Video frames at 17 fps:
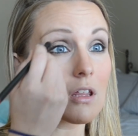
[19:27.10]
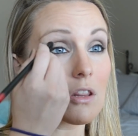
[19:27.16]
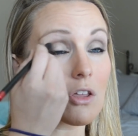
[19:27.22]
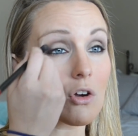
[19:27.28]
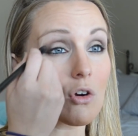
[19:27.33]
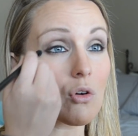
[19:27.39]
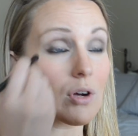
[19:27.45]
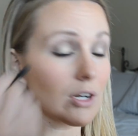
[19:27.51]

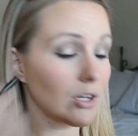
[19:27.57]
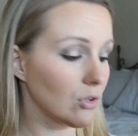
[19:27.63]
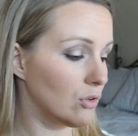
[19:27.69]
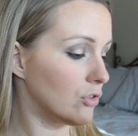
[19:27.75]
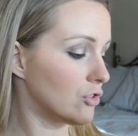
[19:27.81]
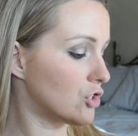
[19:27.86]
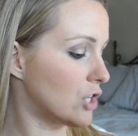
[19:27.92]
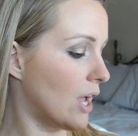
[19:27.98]

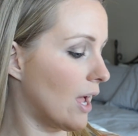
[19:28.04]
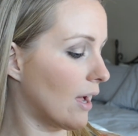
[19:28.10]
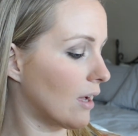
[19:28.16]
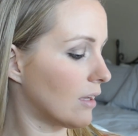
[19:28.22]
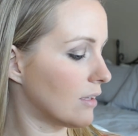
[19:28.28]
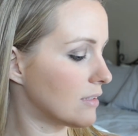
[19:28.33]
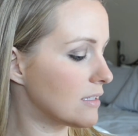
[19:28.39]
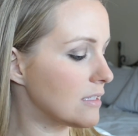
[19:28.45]
critical check
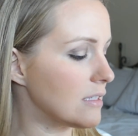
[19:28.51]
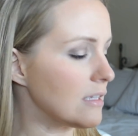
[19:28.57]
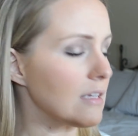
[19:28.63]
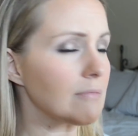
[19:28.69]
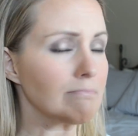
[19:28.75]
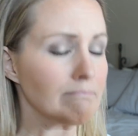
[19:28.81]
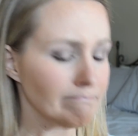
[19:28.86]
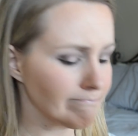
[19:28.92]
and
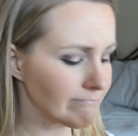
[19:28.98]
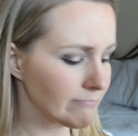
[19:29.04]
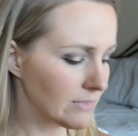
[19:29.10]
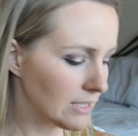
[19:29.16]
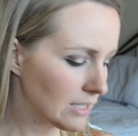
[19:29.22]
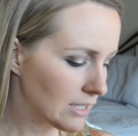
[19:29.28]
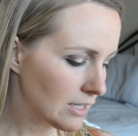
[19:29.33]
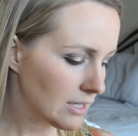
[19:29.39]
see,
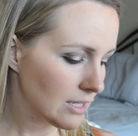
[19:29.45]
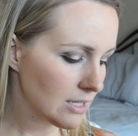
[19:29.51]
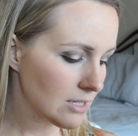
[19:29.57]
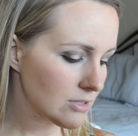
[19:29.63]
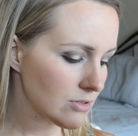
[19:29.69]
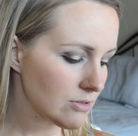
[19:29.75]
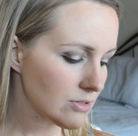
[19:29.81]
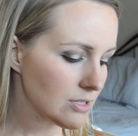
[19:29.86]

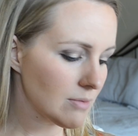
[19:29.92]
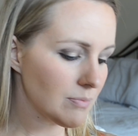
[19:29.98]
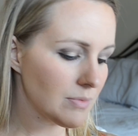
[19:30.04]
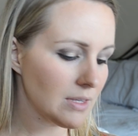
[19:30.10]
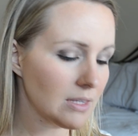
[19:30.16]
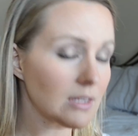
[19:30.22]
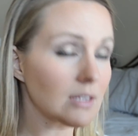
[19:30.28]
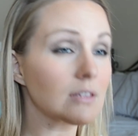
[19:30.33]
is there
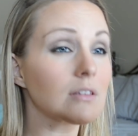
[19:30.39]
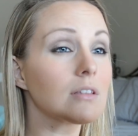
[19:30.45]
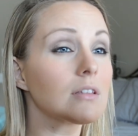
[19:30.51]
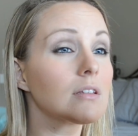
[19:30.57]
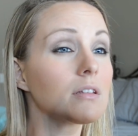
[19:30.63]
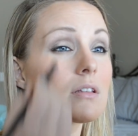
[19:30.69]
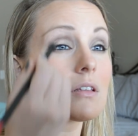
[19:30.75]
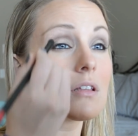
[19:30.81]
something that's
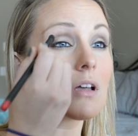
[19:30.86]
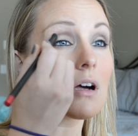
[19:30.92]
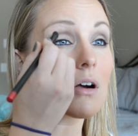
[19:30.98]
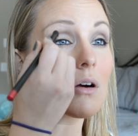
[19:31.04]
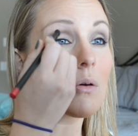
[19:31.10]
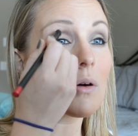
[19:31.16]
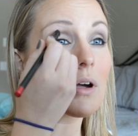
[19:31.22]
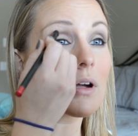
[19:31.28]
not
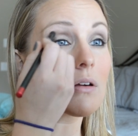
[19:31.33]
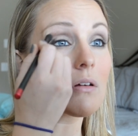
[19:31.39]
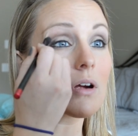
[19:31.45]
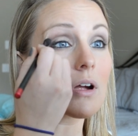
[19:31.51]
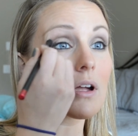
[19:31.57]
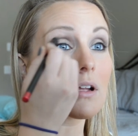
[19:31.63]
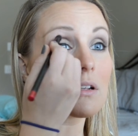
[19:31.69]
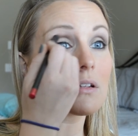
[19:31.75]
quite
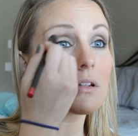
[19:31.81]
right?